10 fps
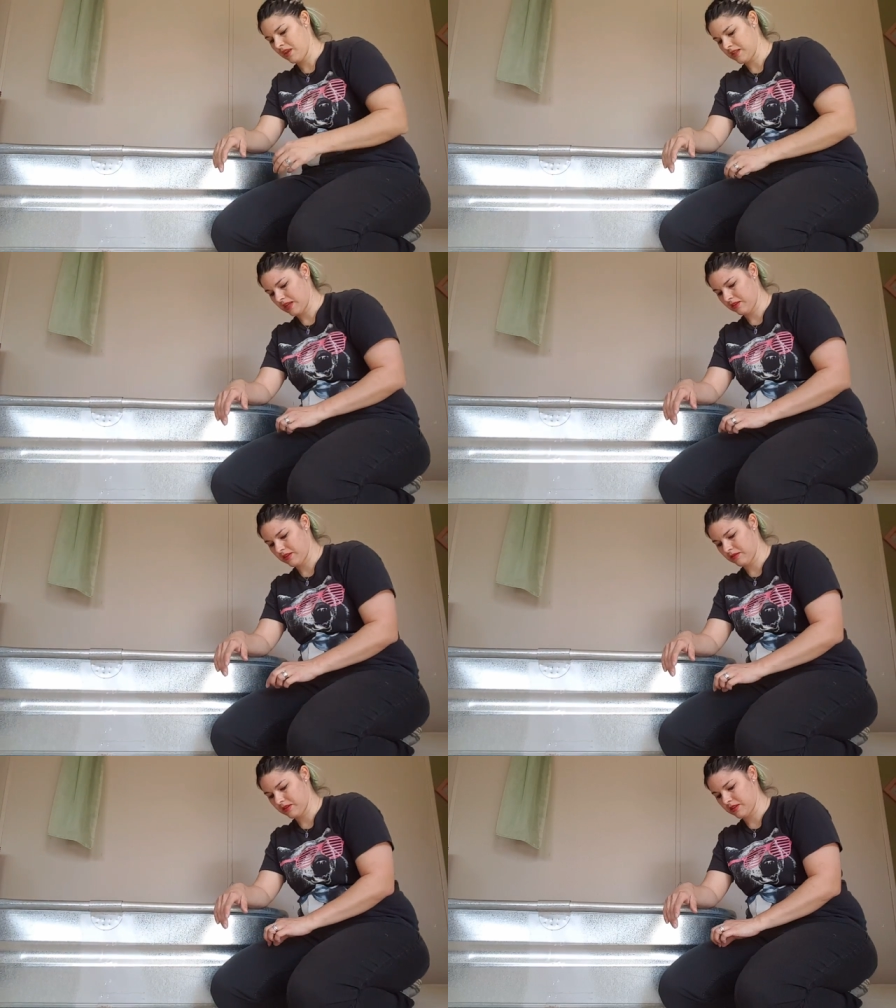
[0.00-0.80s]
It's out
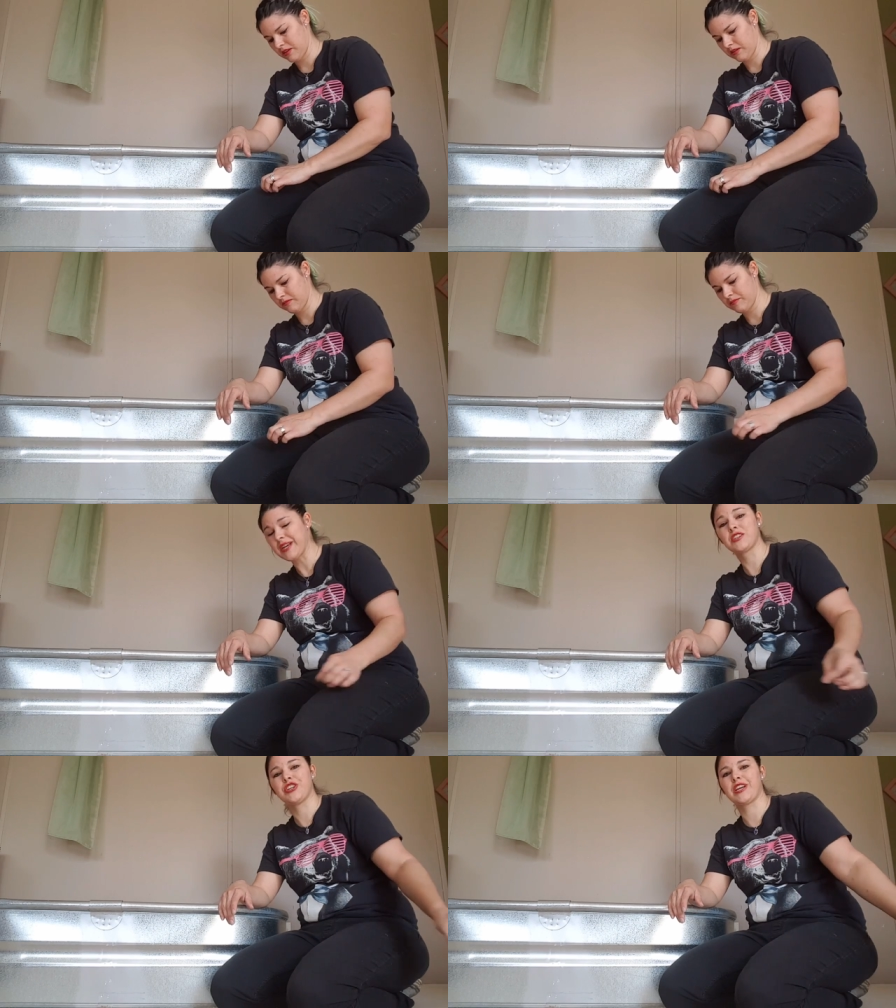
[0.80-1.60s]
there with the
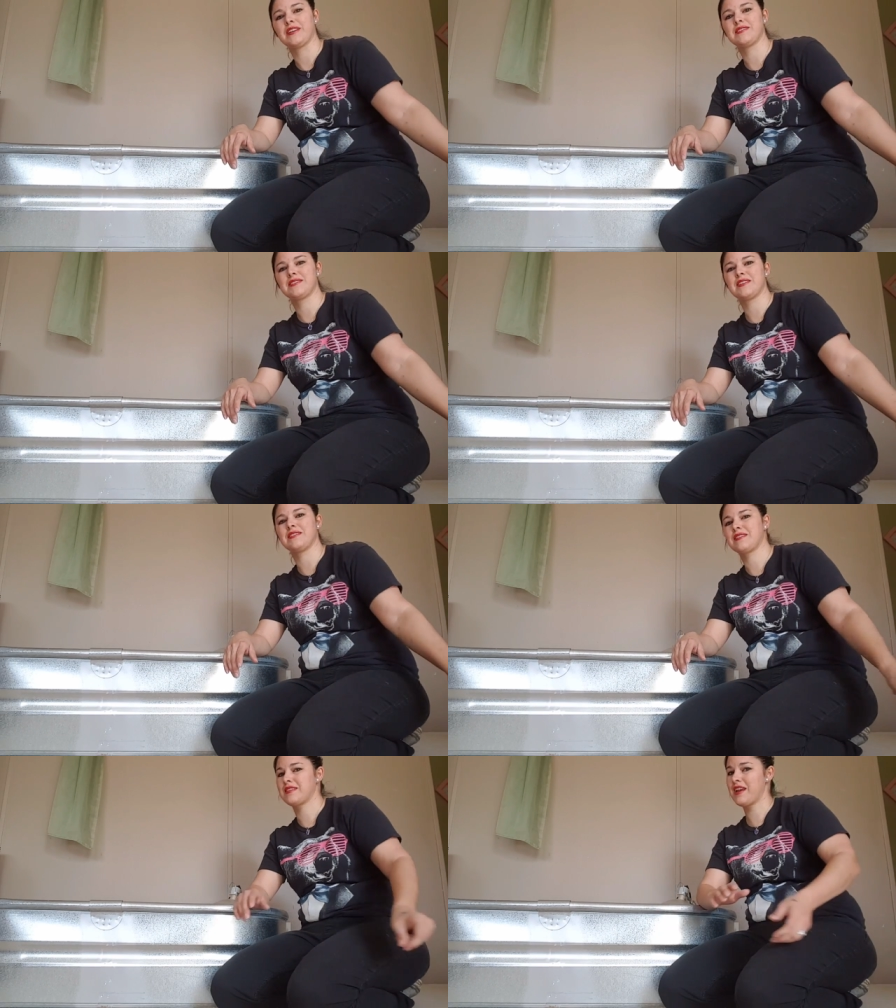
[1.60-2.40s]
big chickens,
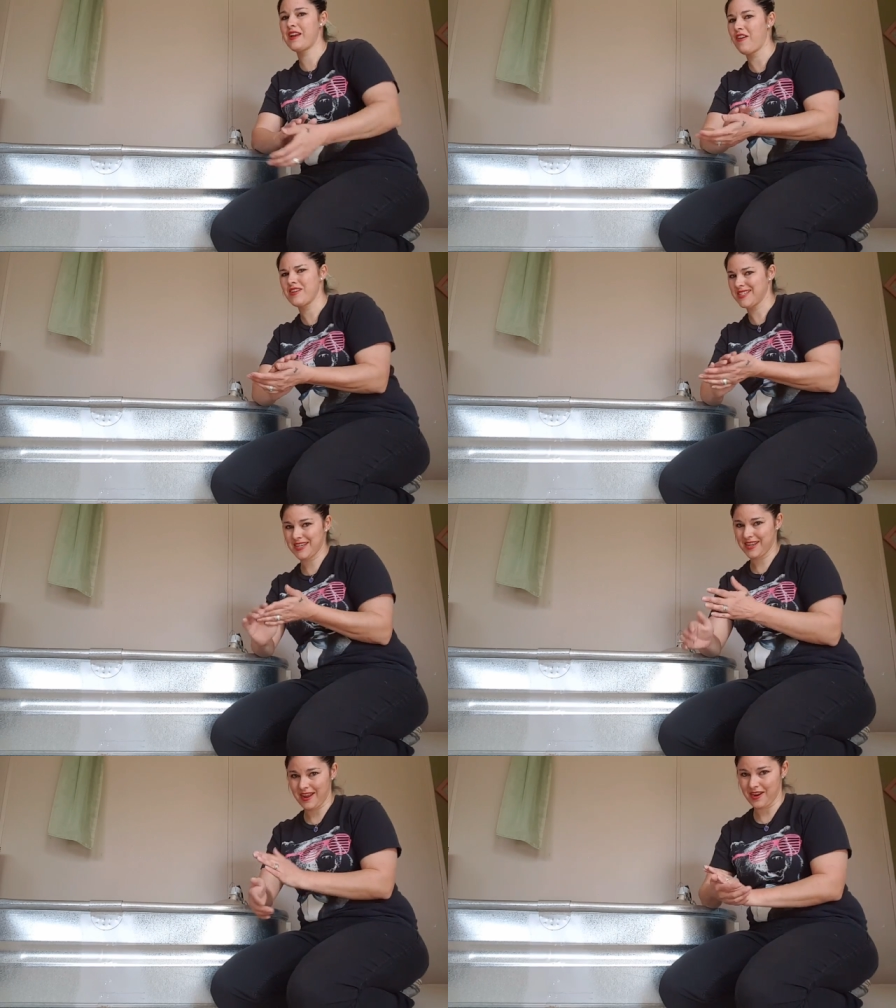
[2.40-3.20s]
and they aren't
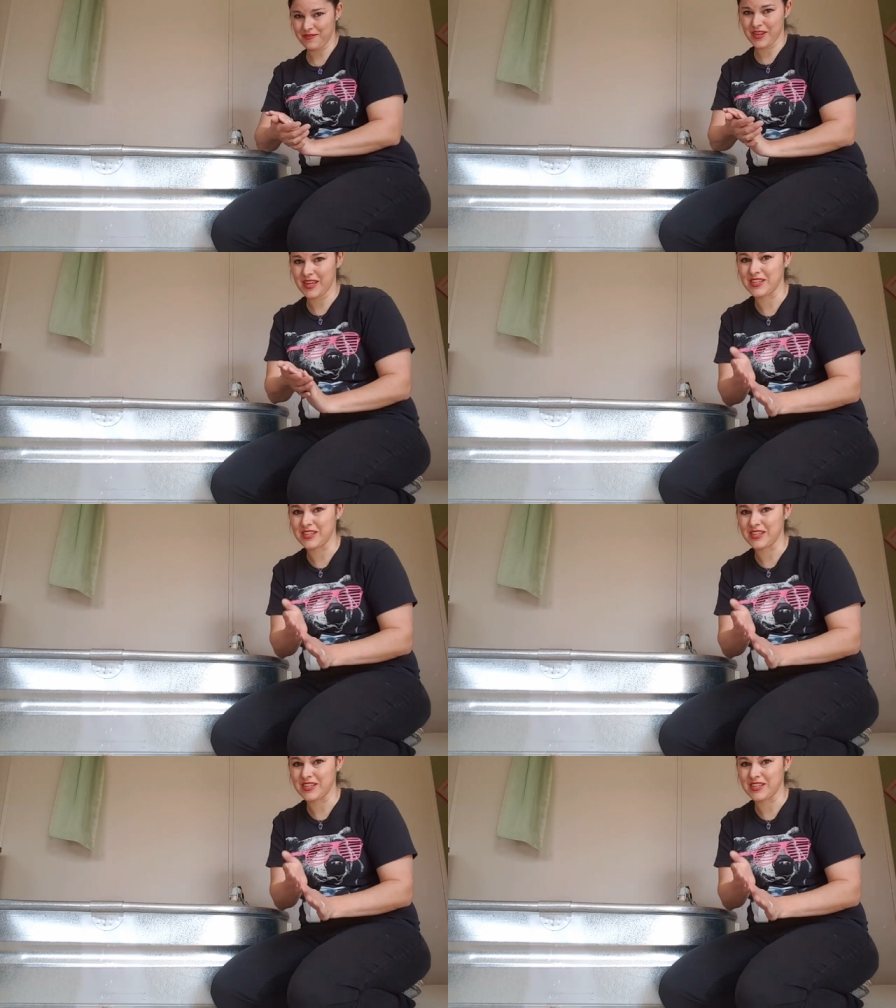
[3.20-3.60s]
eating out of it.